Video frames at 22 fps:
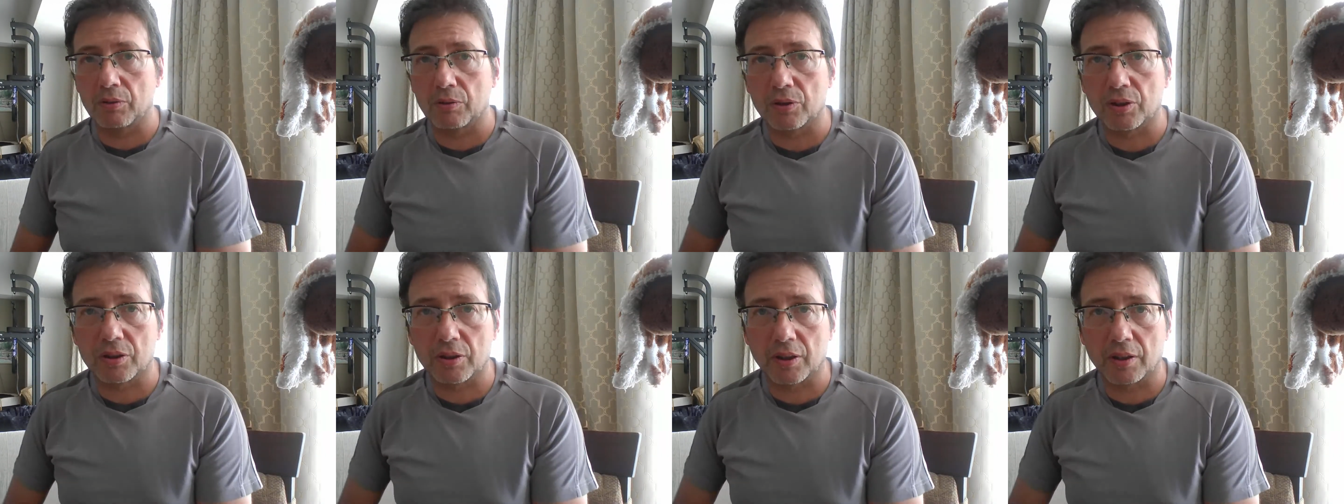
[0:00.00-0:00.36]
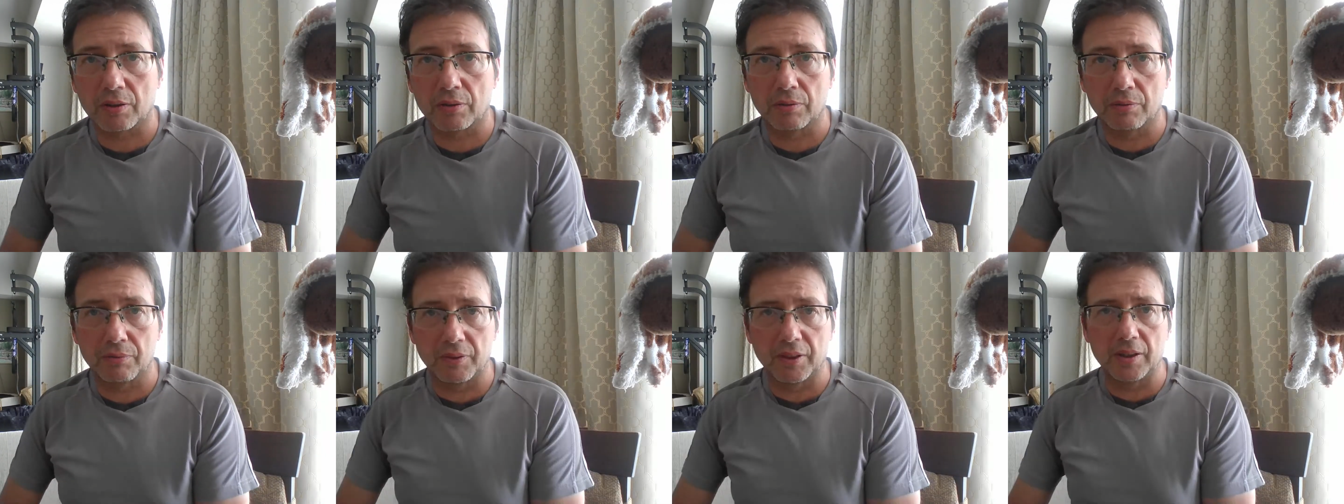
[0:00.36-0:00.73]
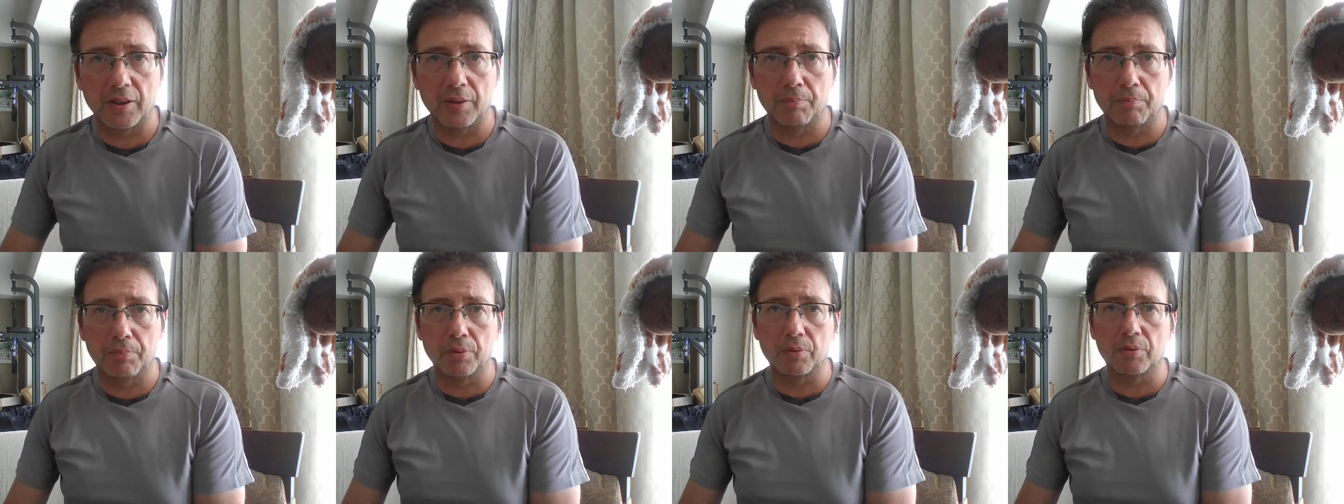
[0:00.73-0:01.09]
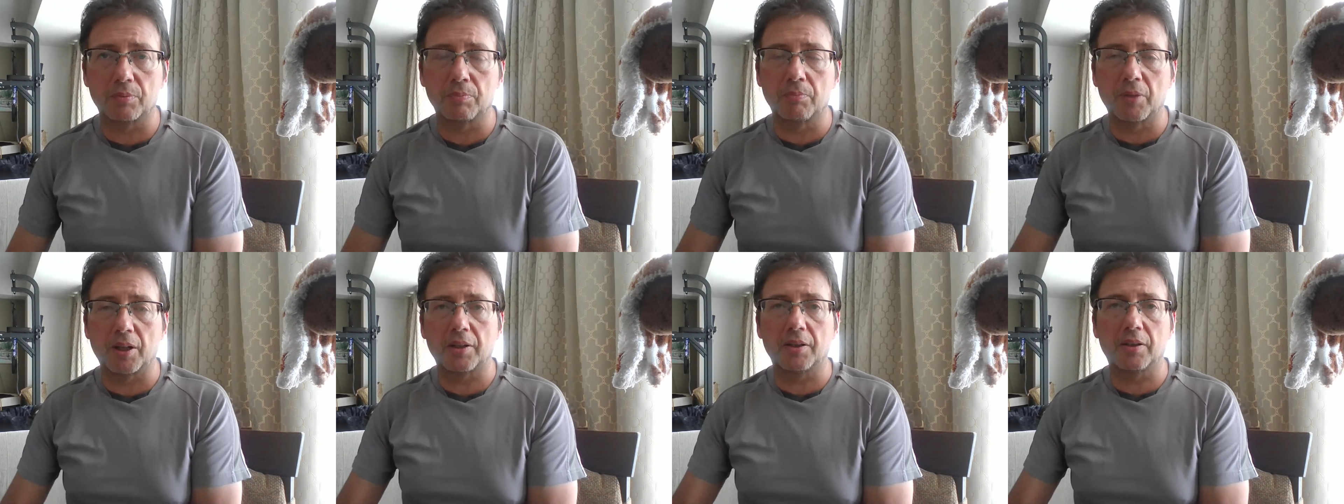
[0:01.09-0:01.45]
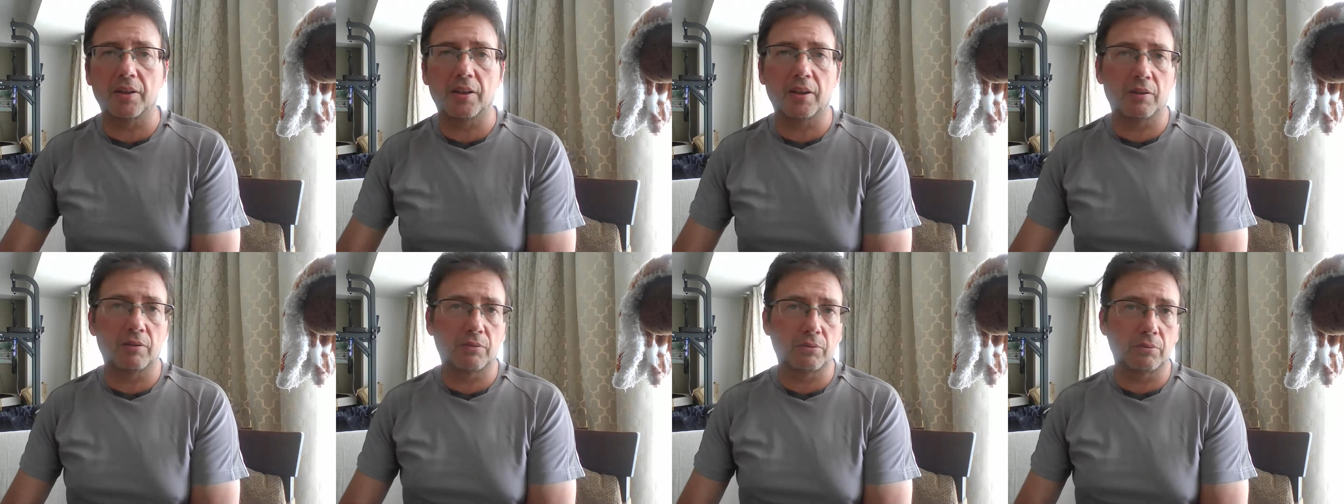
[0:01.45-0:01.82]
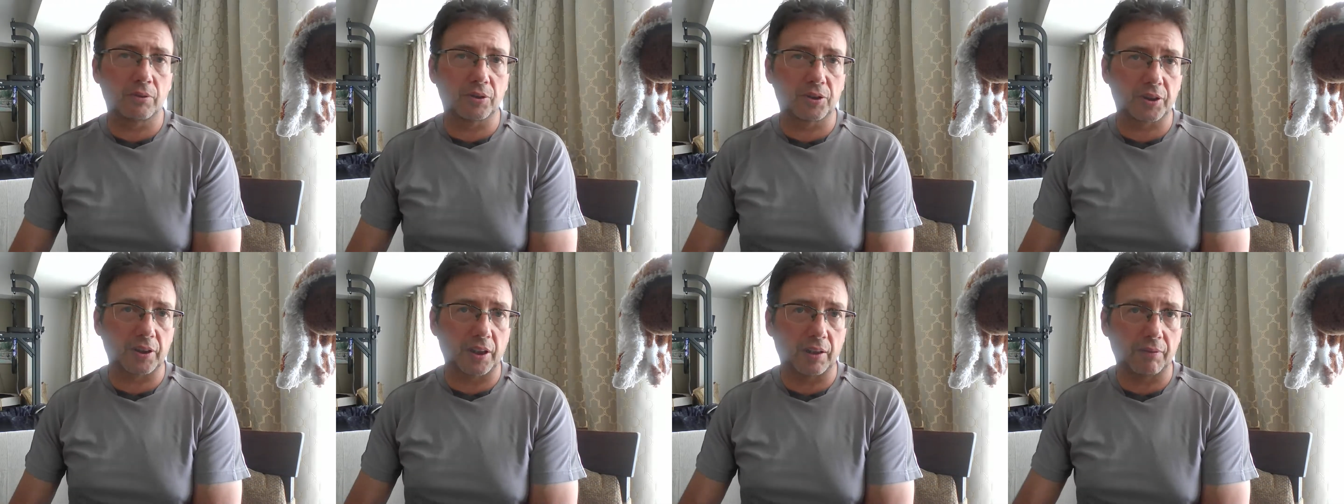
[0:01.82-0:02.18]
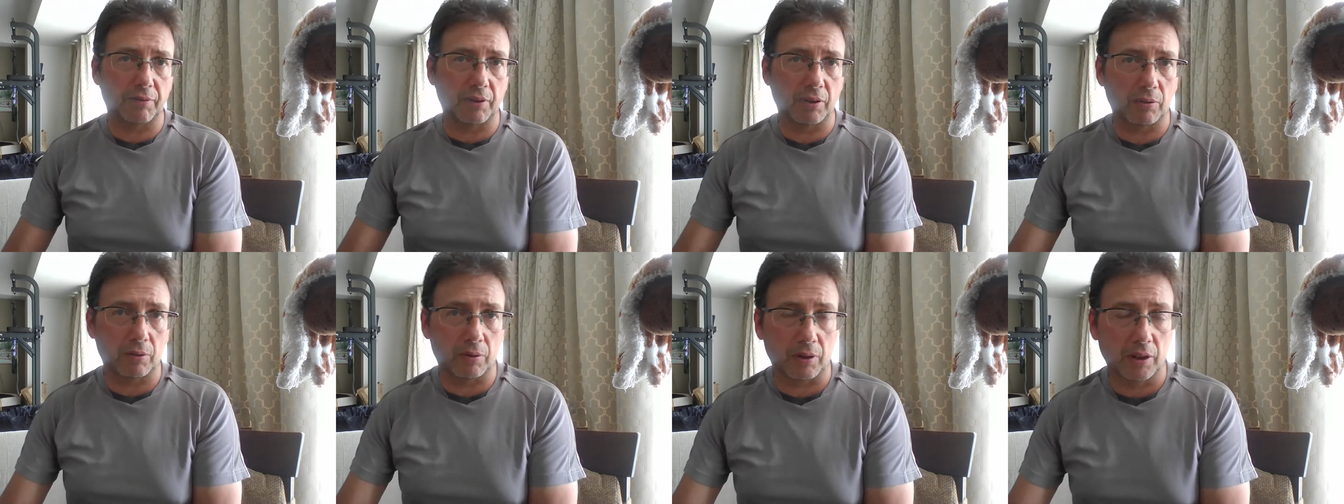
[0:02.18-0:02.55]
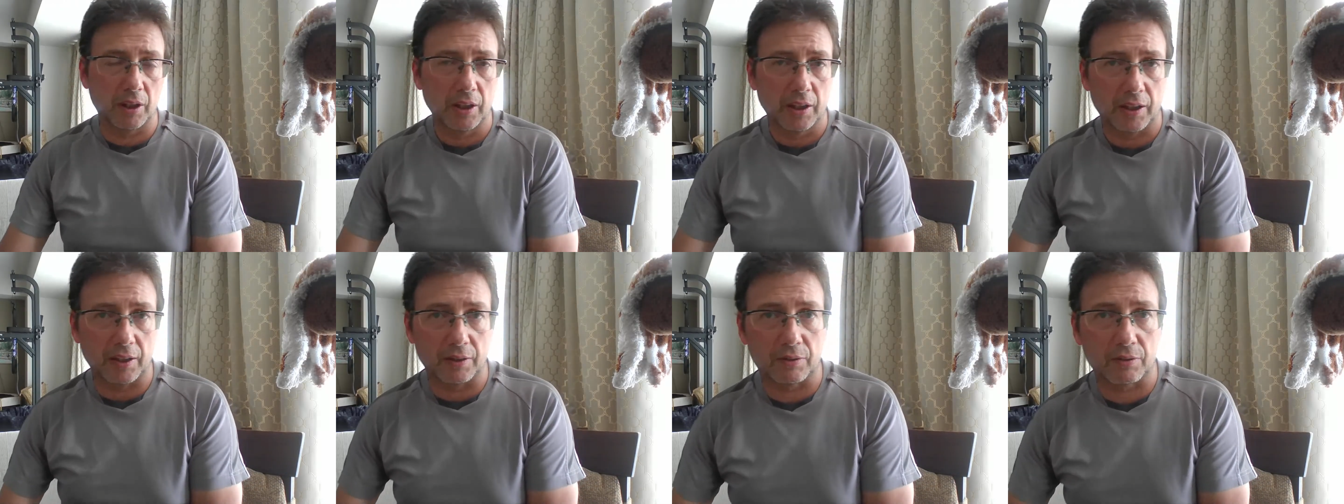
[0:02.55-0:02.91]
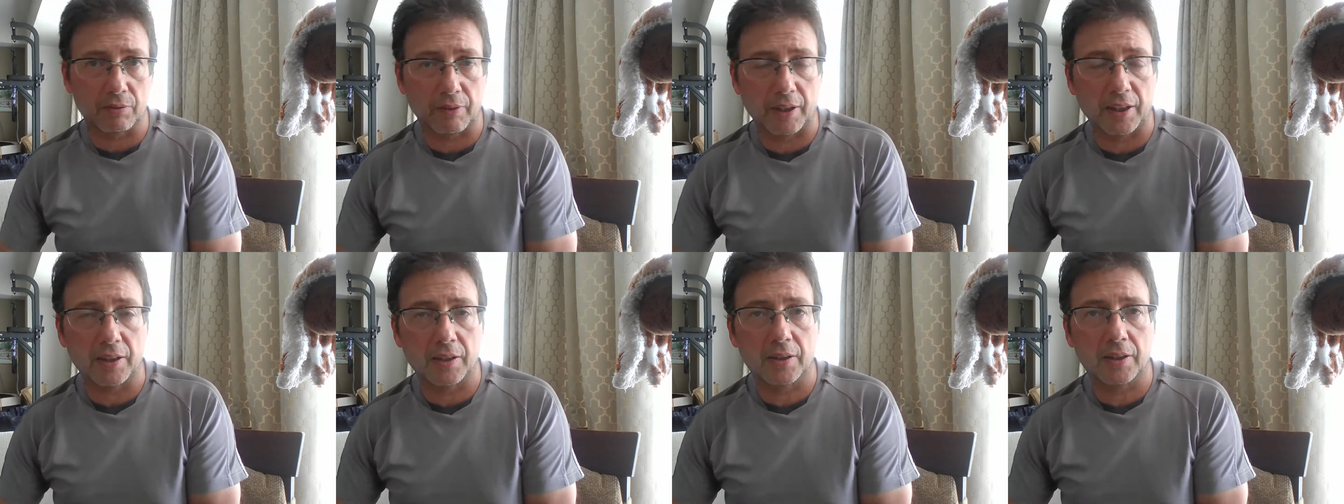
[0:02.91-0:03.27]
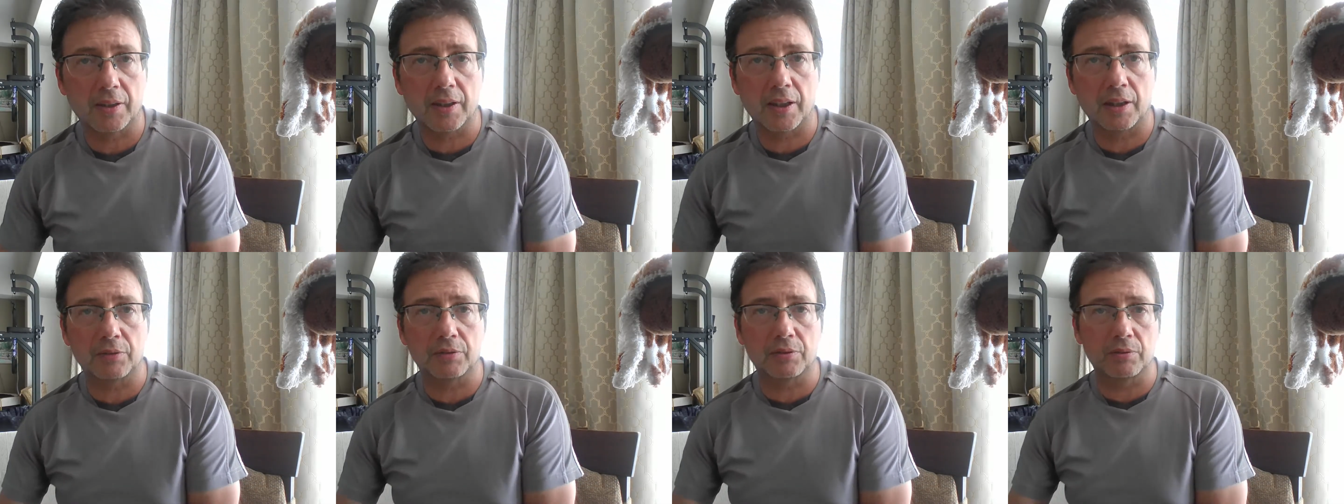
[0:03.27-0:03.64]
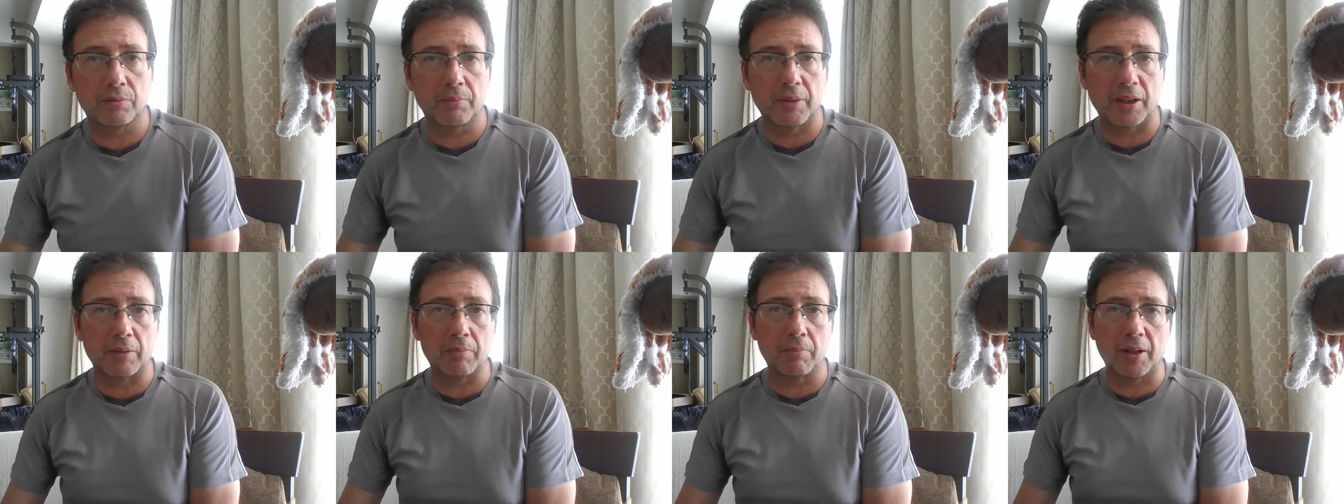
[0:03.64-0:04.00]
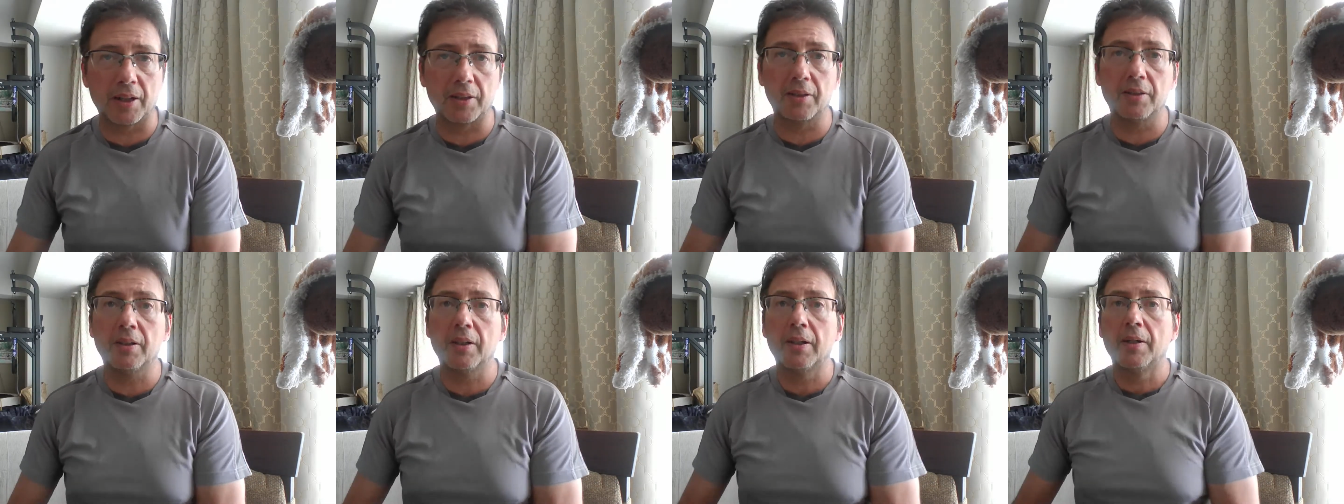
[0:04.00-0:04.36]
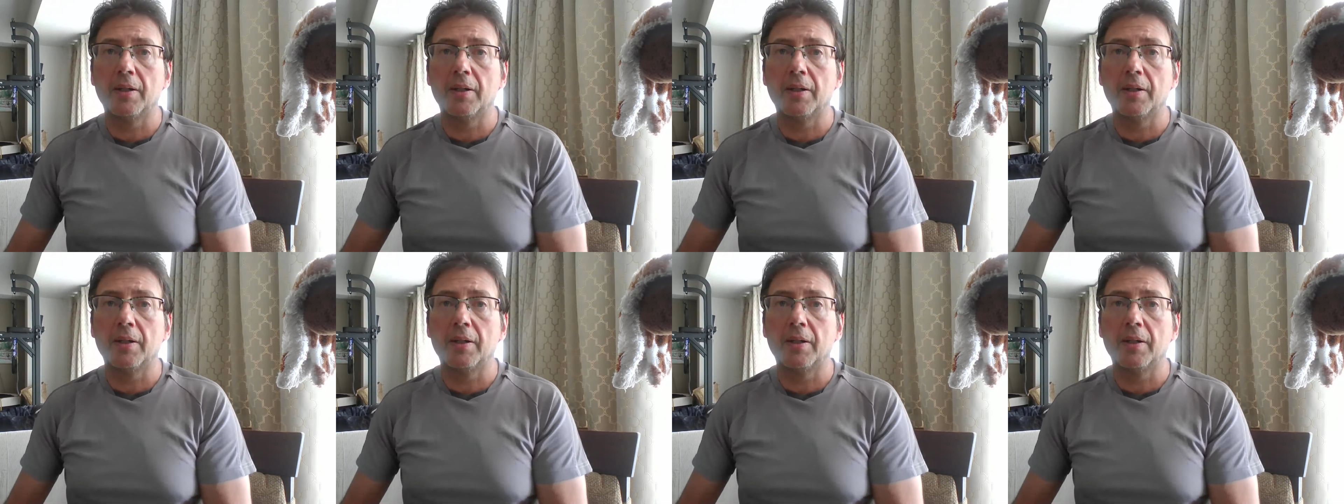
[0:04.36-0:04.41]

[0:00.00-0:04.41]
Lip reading: you start to really put money into a saving or in trading accounts to make money